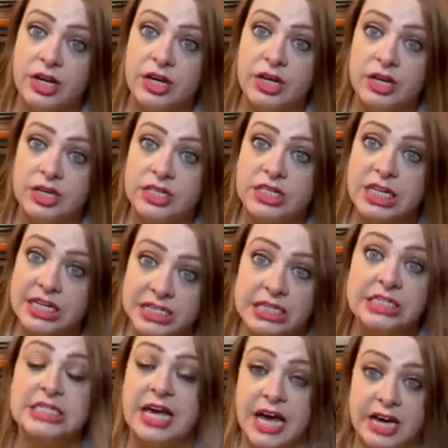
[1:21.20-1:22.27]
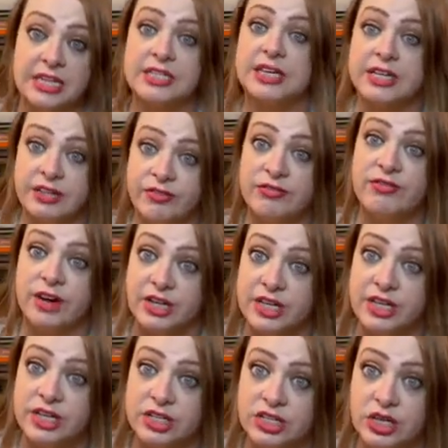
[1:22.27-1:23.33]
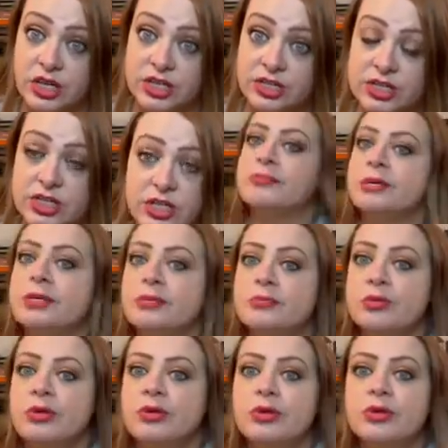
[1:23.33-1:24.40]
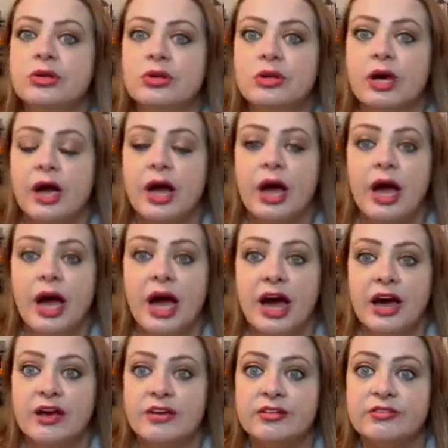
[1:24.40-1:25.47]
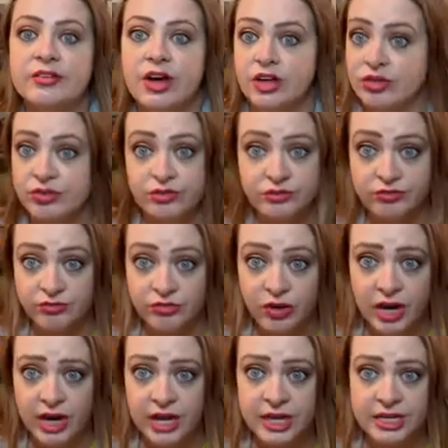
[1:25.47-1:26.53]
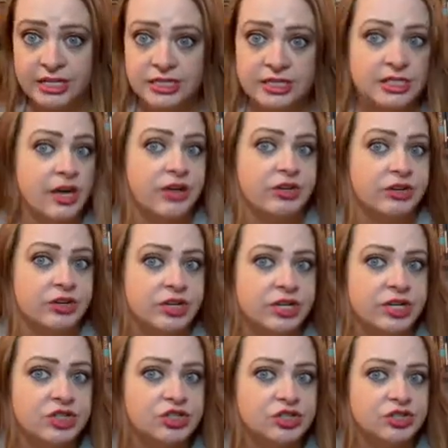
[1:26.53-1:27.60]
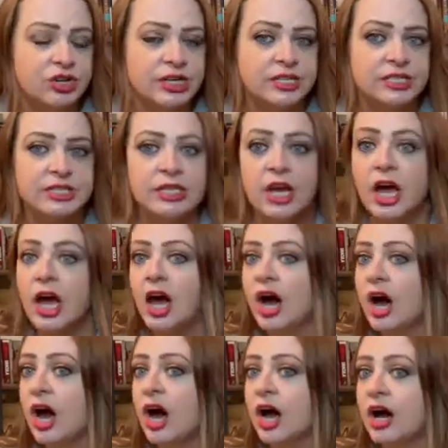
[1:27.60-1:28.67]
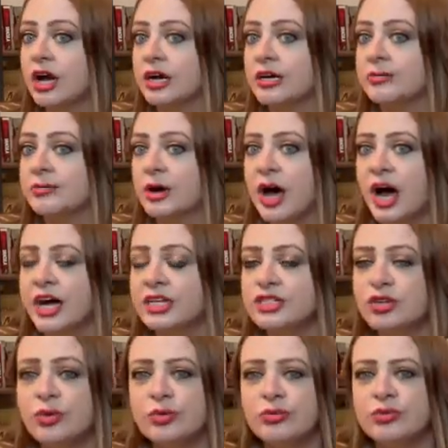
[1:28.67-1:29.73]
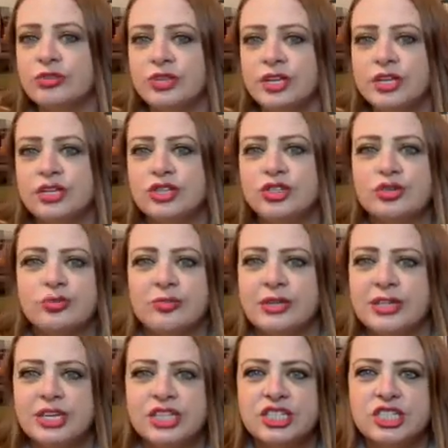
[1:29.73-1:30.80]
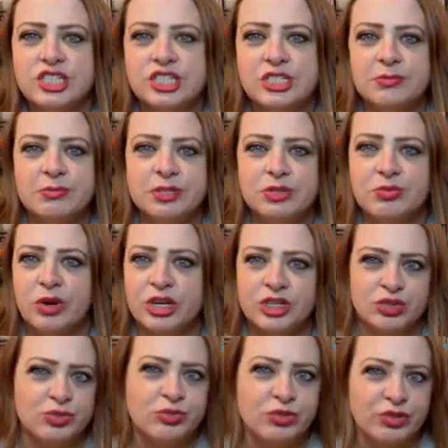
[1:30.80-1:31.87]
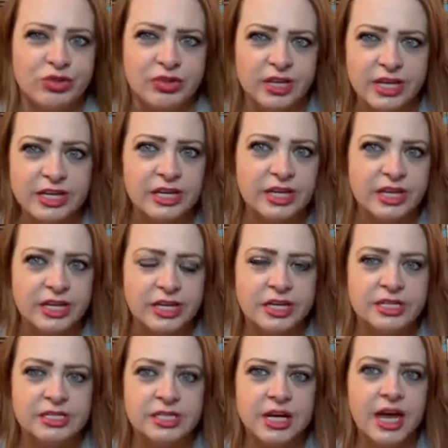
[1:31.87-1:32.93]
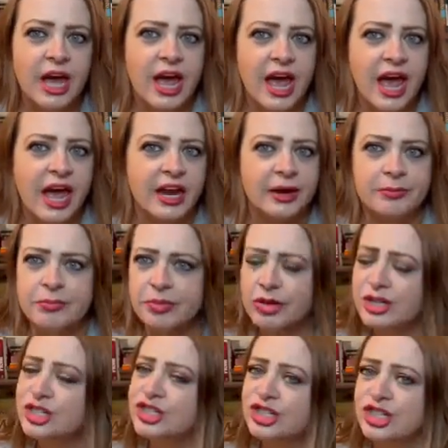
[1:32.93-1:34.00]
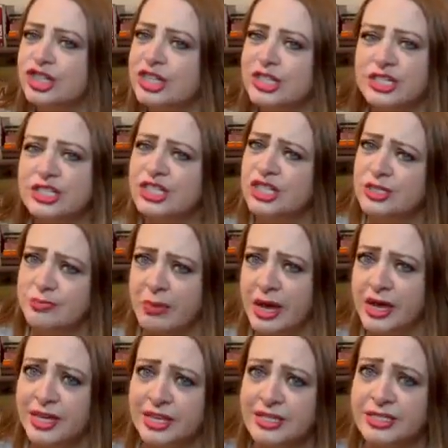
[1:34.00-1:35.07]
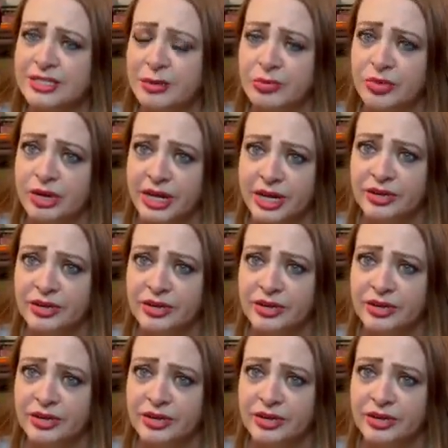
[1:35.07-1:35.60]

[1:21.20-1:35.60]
You need to act like a fucking adult. People have other friends, other interests. I don't think your relationship is what you think it is, and I'm pretty sure he's just banging someone else.